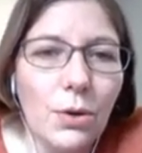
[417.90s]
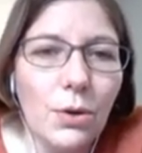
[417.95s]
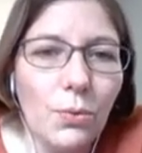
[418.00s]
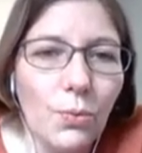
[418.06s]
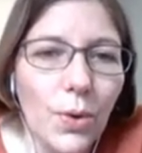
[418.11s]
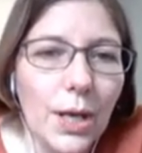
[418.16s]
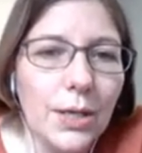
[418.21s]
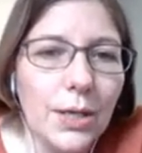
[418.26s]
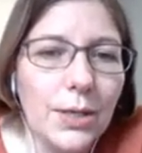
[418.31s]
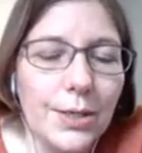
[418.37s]

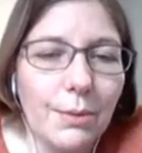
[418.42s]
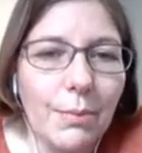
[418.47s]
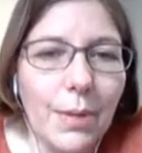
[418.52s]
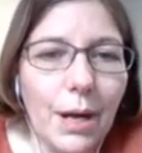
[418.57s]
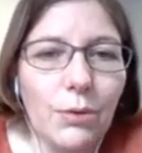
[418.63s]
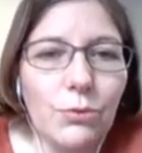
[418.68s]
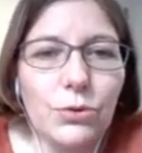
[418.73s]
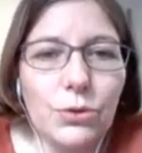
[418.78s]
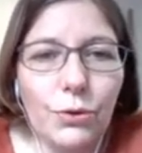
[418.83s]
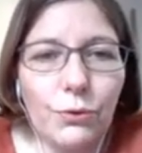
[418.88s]
when the
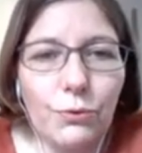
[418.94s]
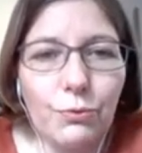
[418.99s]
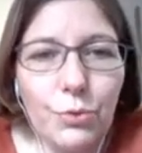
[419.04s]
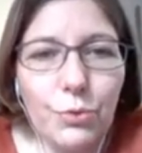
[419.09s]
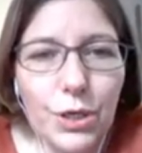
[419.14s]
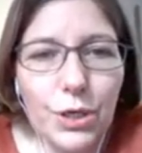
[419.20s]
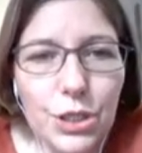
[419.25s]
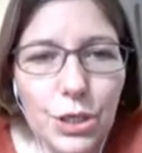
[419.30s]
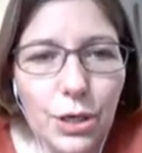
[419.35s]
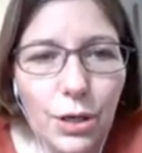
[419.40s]
amount of
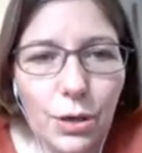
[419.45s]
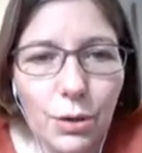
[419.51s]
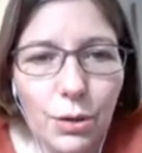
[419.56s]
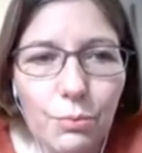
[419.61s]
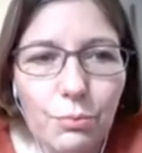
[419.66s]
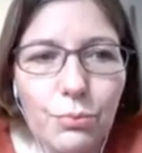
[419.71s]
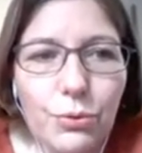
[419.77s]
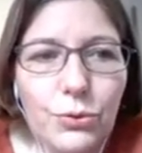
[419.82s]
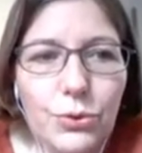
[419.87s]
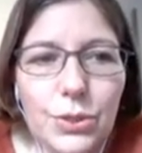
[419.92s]
pressure
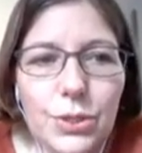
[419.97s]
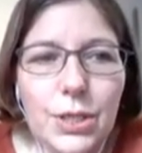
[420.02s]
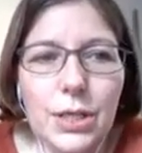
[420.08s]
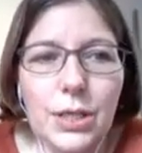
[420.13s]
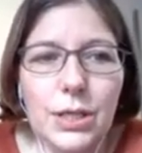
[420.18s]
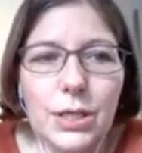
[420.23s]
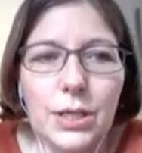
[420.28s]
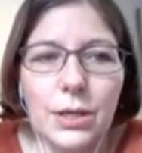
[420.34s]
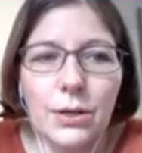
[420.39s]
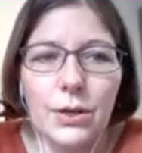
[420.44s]
put
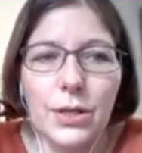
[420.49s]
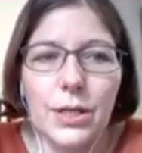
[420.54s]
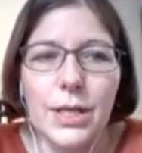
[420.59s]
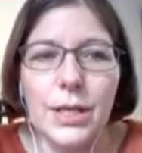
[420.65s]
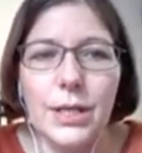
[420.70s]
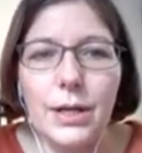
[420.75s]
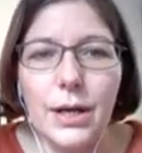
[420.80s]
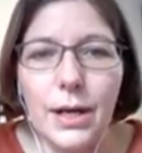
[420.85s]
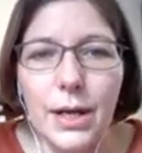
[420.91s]
in the